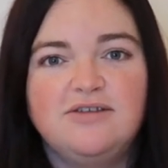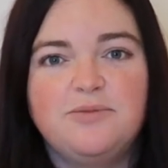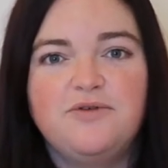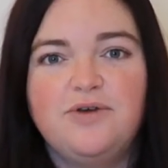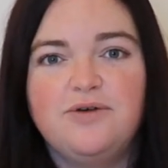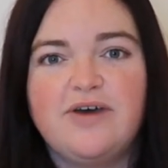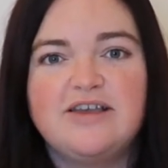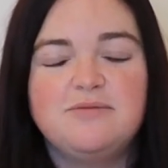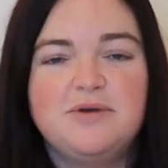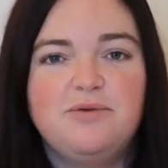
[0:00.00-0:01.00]
Some of you have
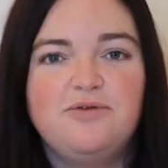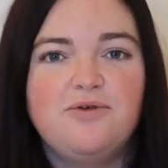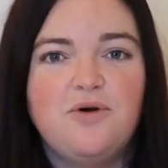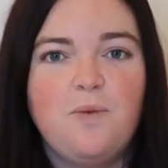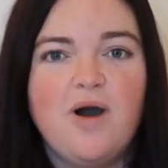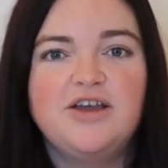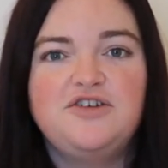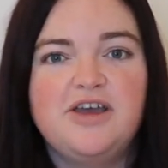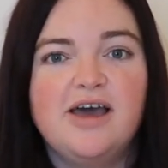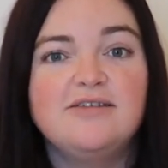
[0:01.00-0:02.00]
asked me before why
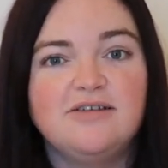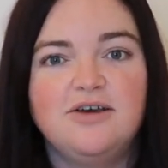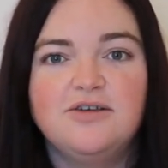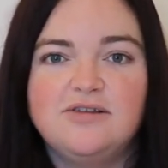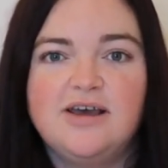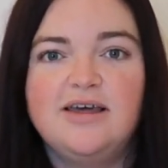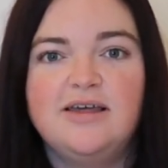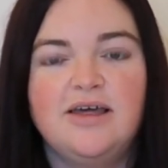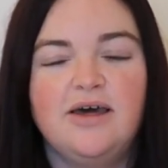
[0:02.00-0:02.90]
she has a nose net,